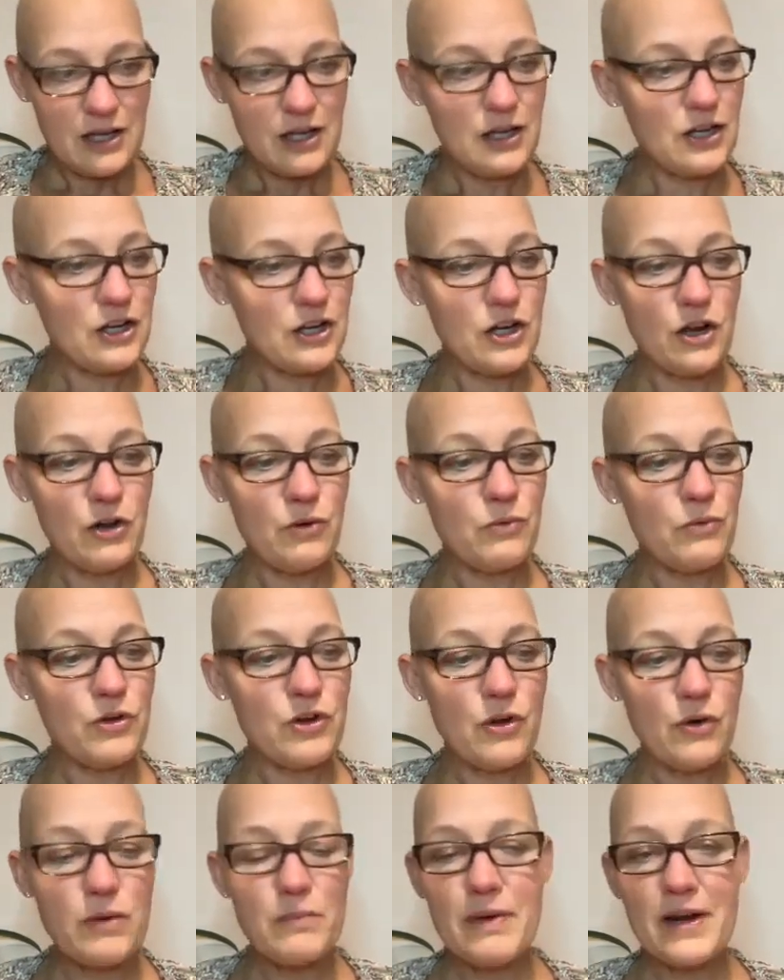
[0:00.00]
you know,
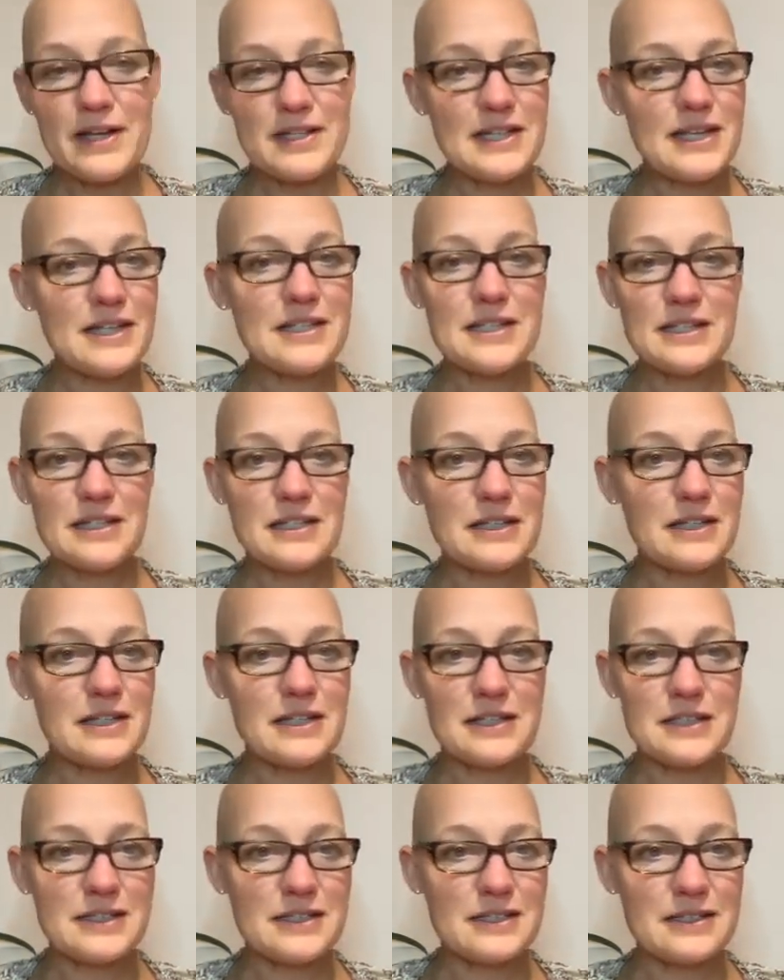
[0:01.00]
knowing my identity
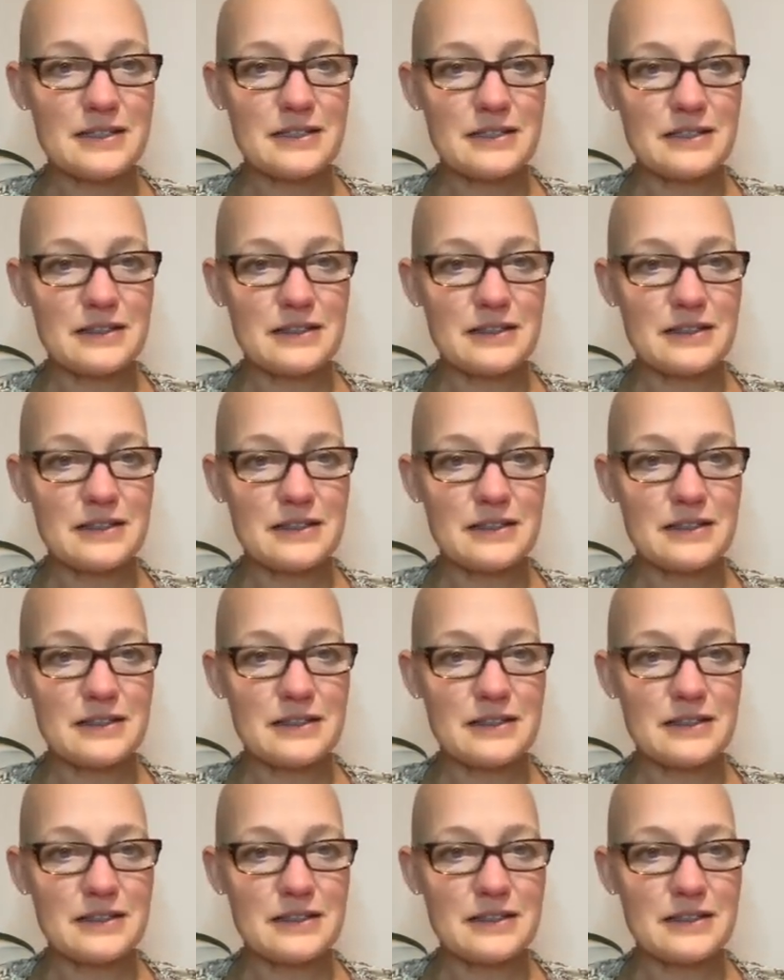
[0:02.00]
is,